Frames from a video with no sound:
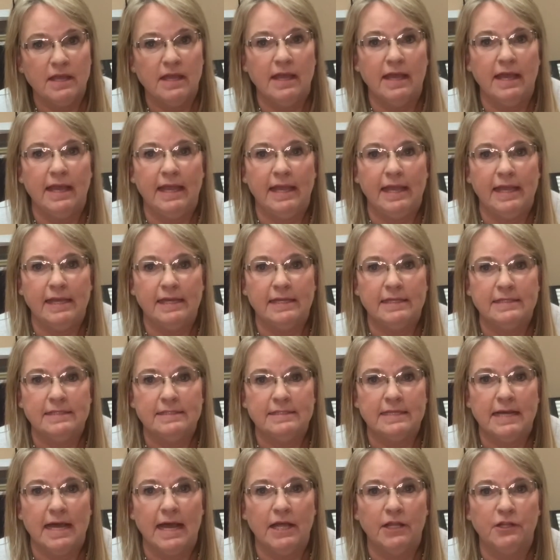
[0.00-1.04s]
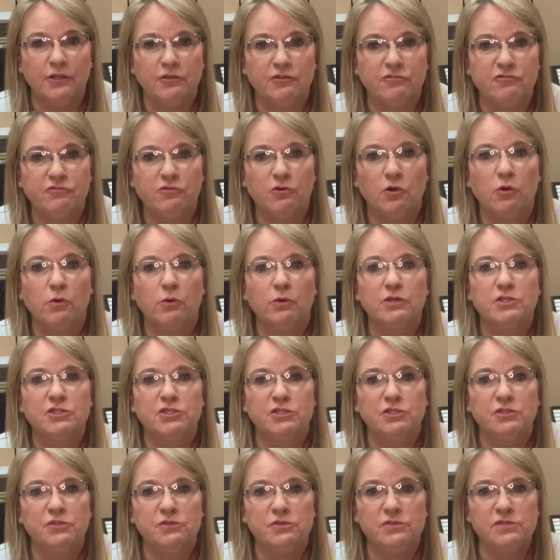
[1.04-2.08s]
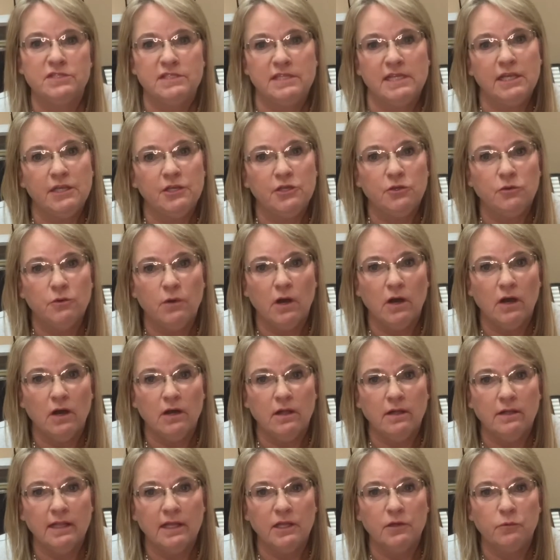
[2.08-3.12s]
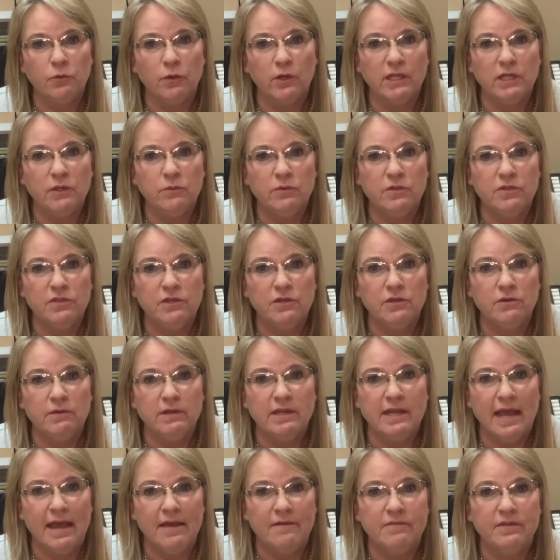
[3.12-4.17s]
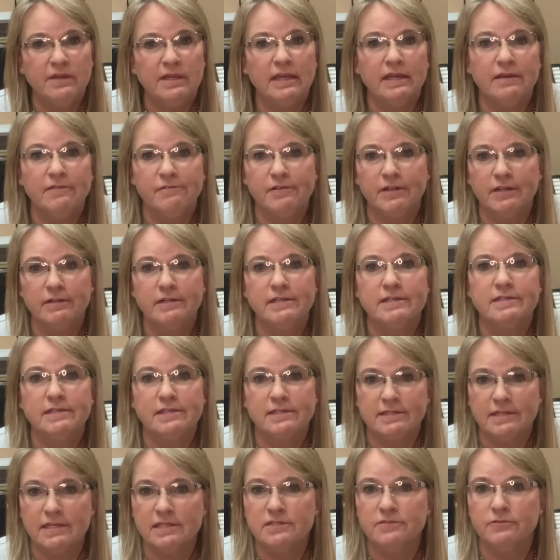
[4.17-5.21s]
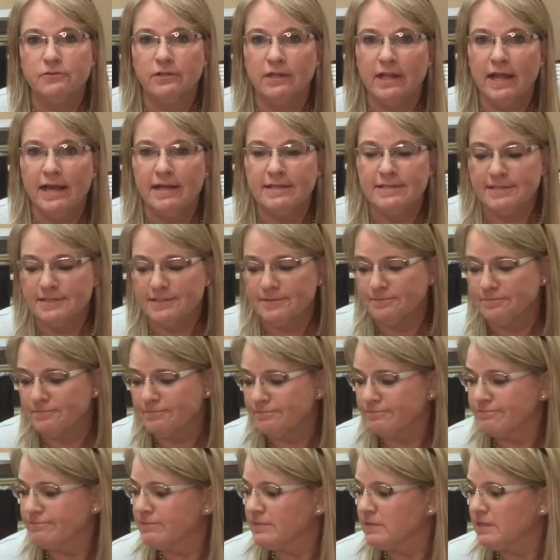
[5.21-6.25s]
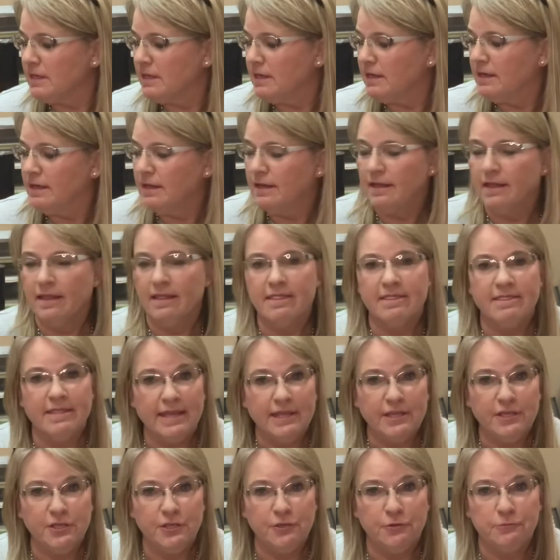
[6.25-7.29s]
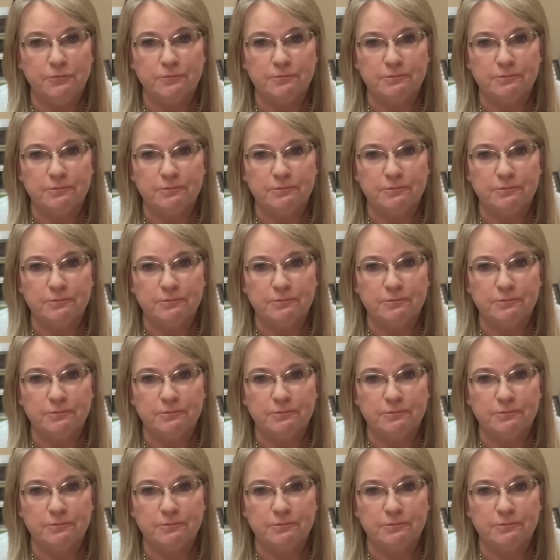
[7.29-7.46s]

And I look forward to seeing you all and working with you and having a very successful class. Thank you.